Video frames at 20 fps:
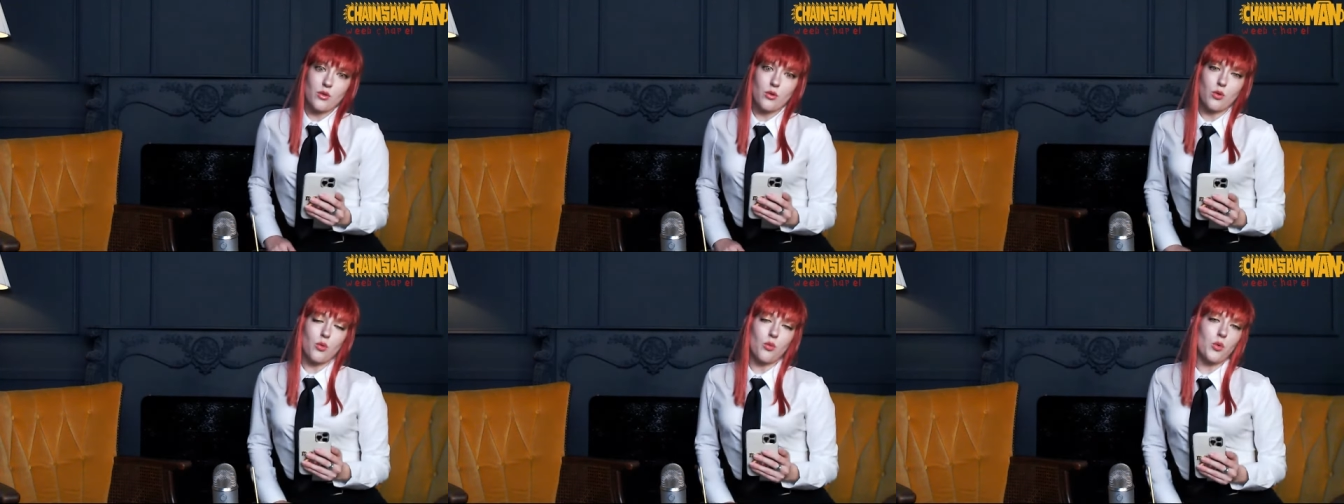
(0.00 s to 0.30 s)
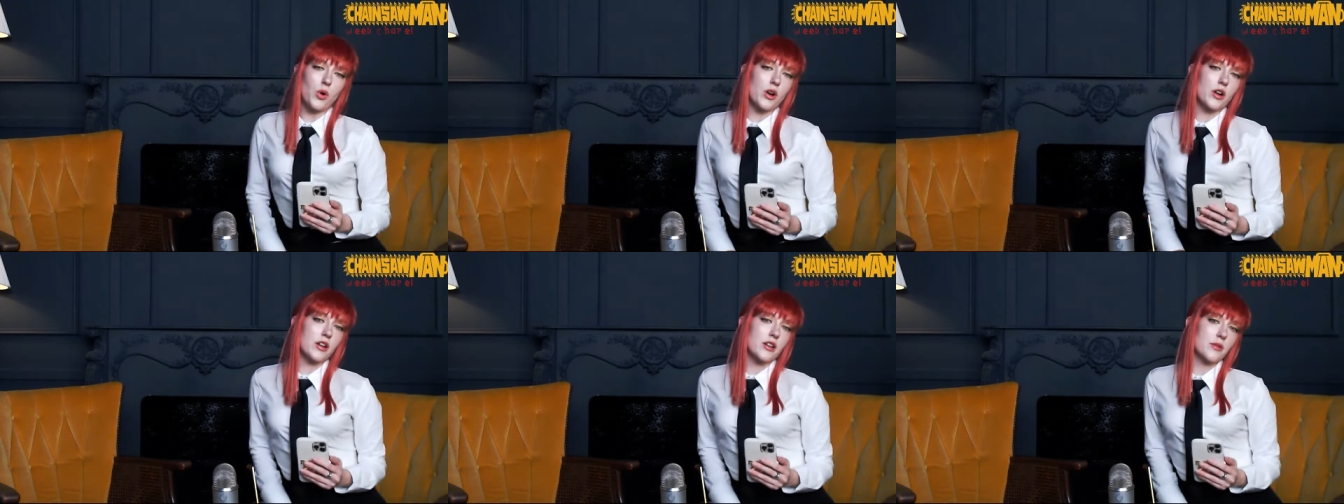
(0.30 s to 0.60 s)

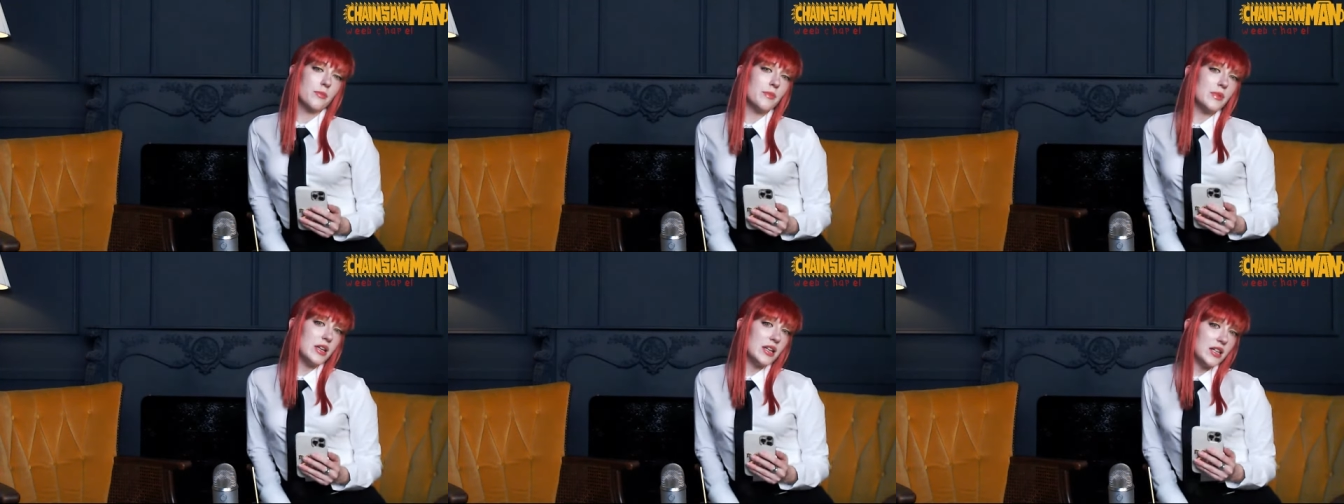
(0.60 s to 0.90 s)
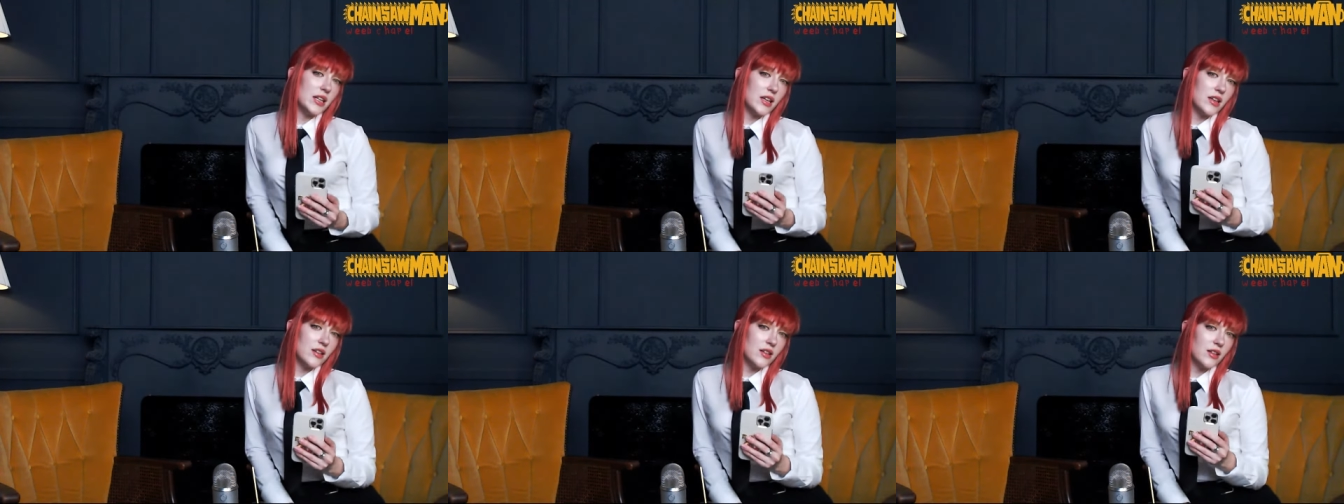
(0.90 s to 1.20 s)
work
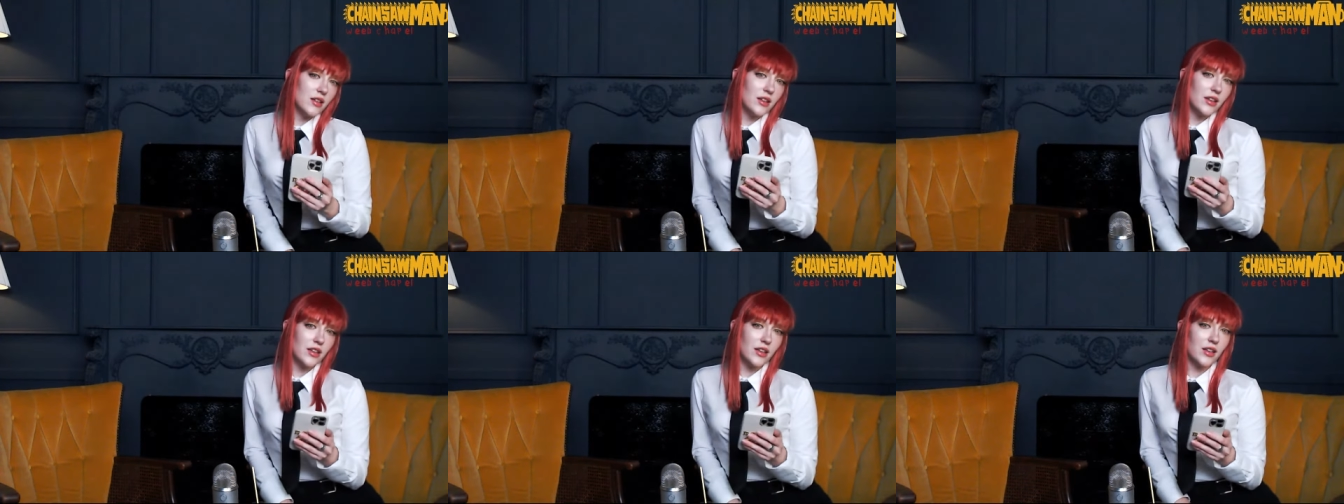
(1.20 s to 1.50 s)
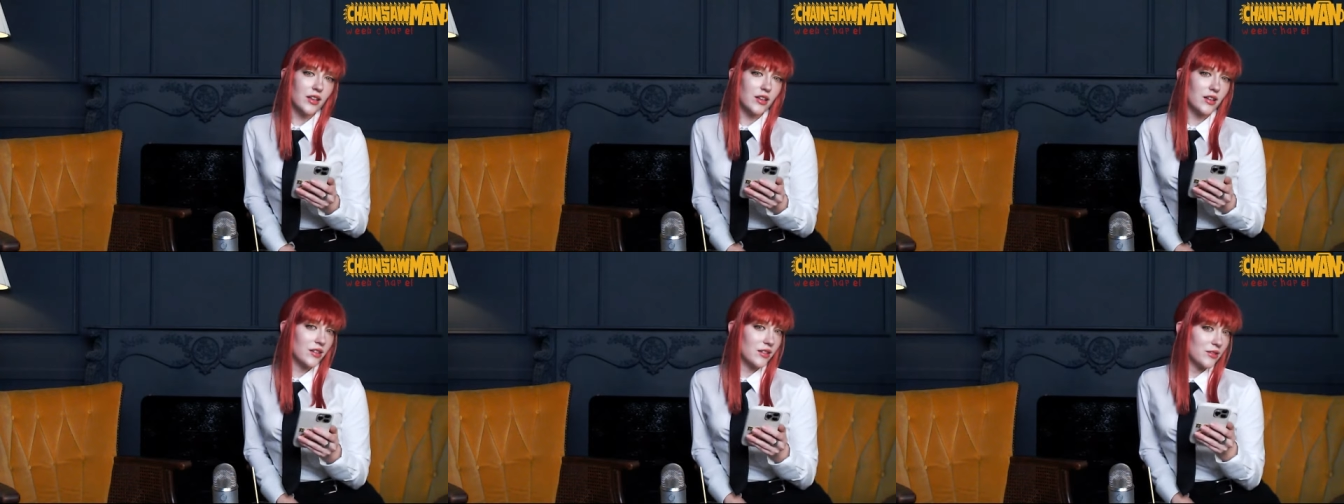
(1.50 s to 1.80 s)
meeting
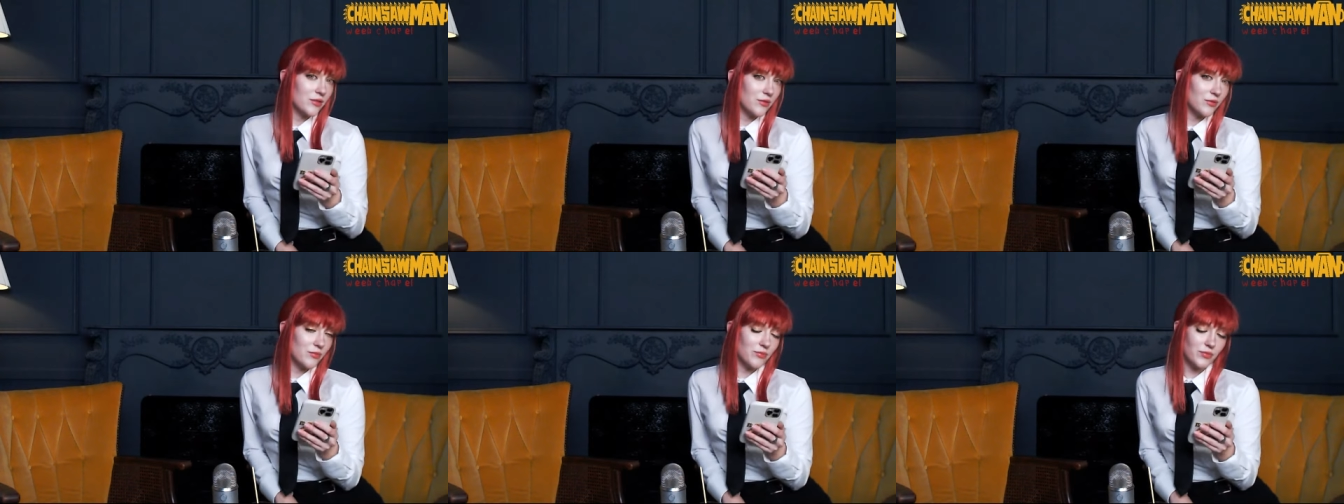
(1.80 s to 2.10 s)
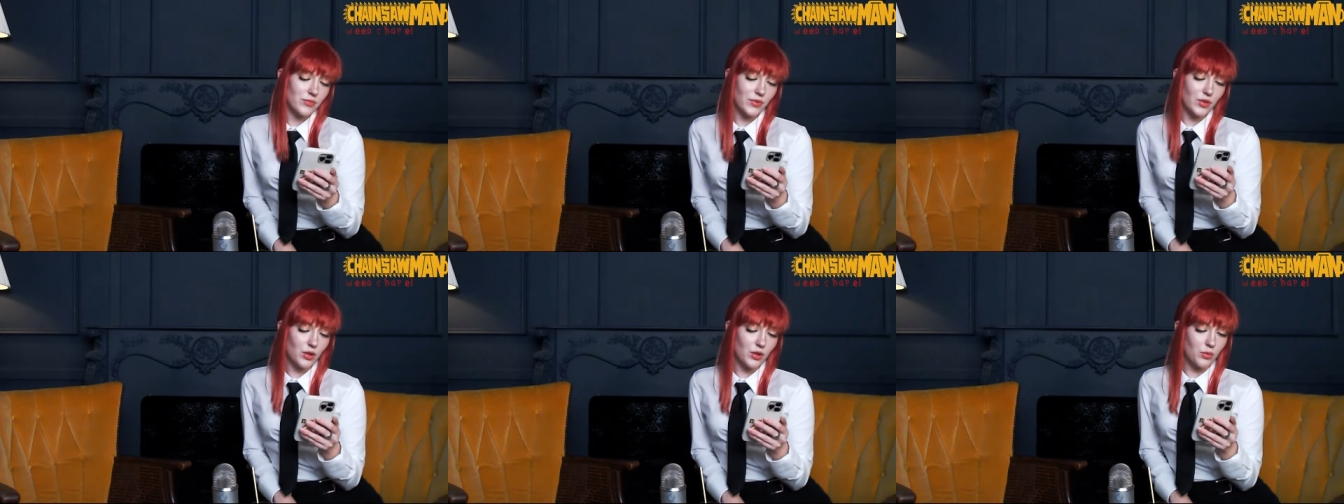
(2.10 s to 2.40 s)

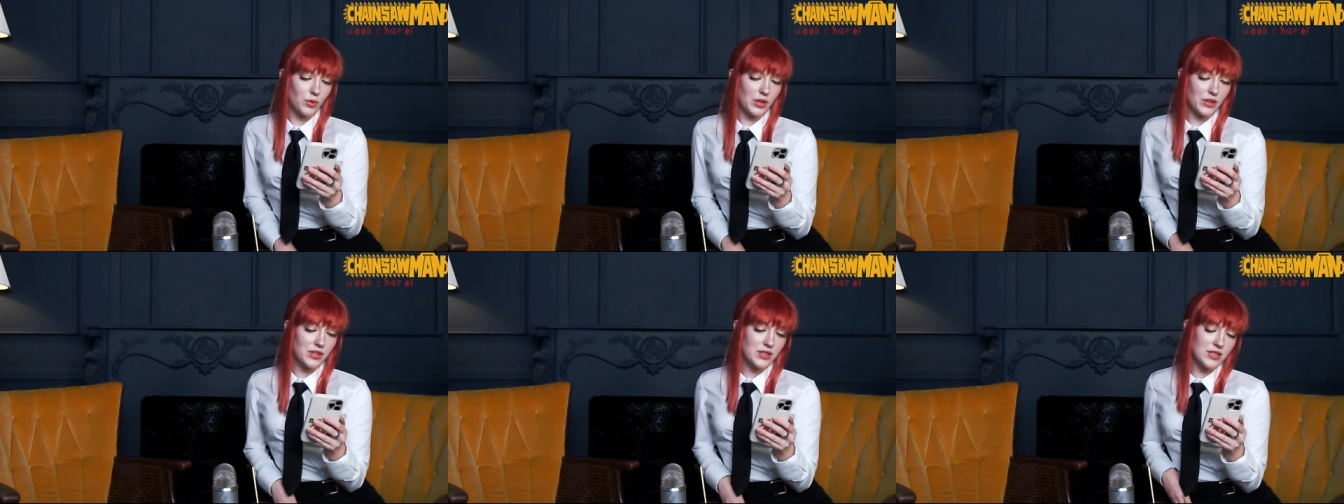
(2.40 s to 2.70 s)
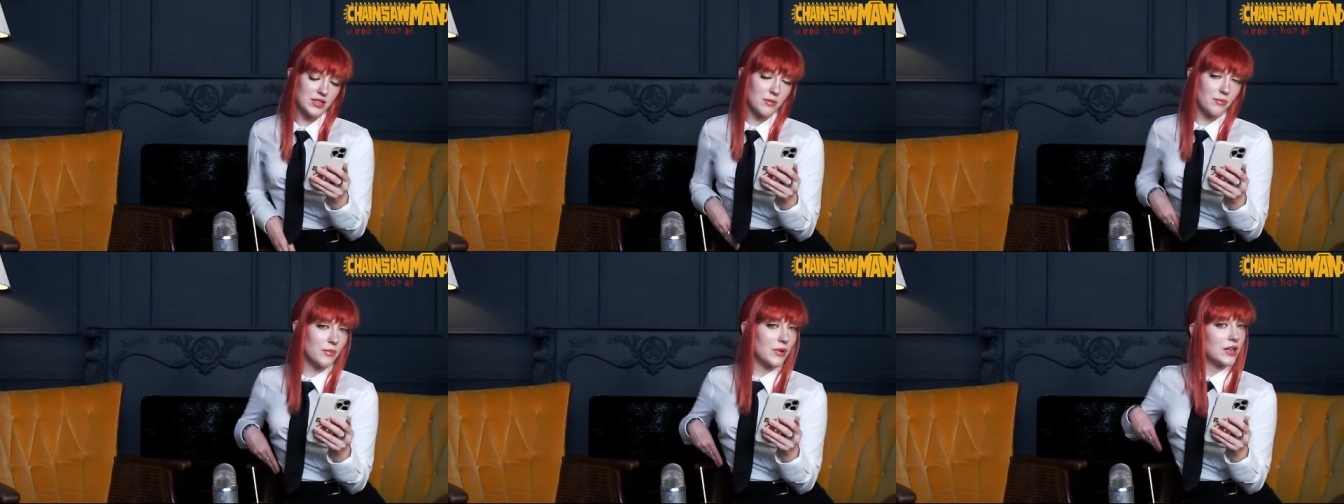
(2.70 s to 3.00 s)
with
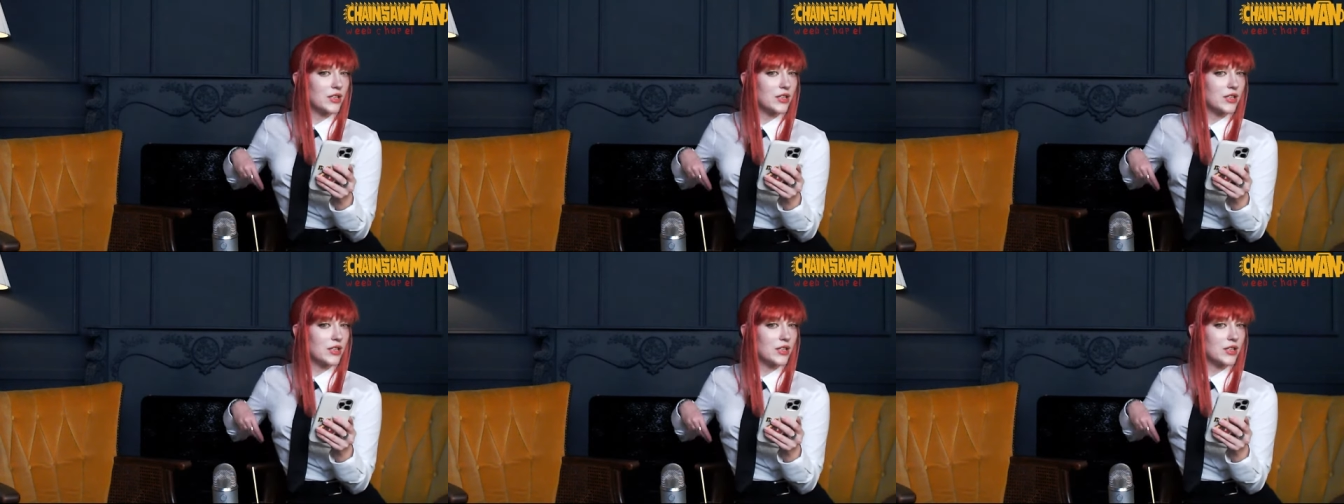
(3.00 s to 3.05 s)
some